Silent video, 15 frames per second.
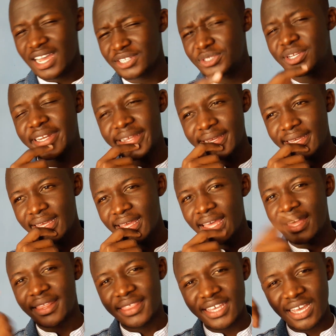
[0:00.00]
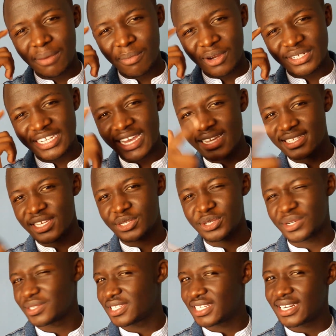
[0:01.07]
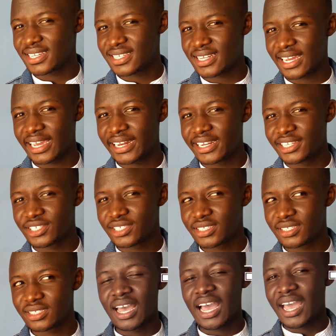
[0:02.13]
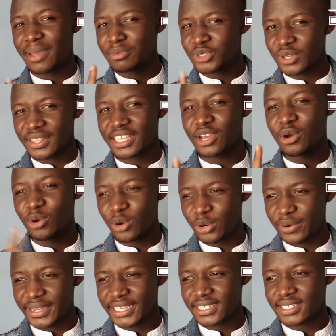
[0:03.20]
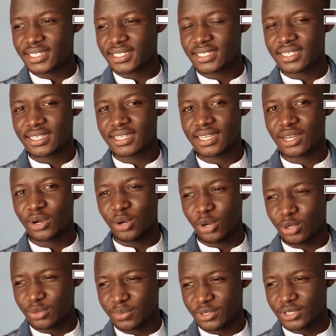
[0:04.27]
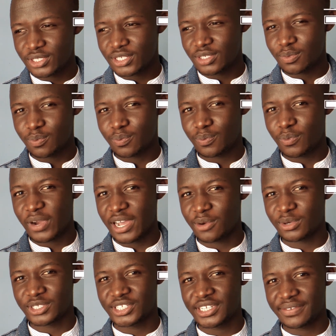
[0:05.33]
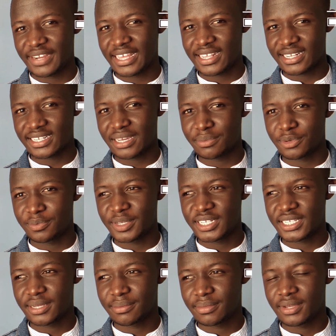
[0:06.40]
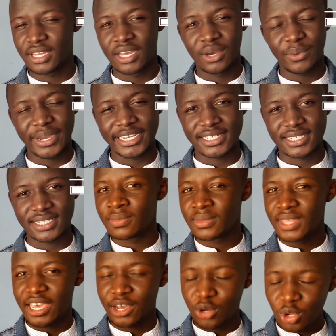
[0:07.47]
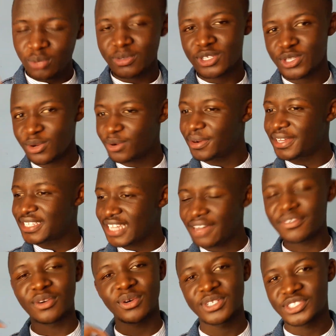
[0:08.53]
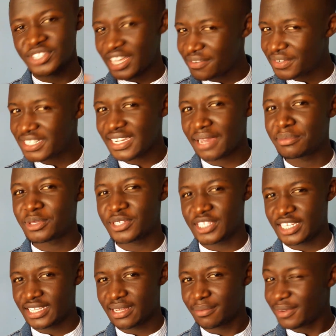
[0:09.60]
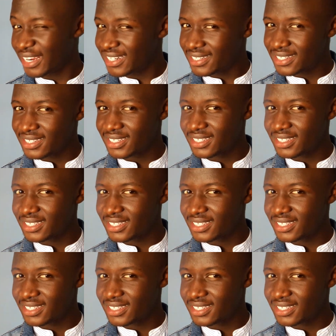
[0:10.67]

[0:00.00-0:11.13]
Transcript: Actually, think about guys that you consider stylish. I'm sure they almost wear a watch every other time you meet them. Wait, they almost always have a watch every time you see them, right?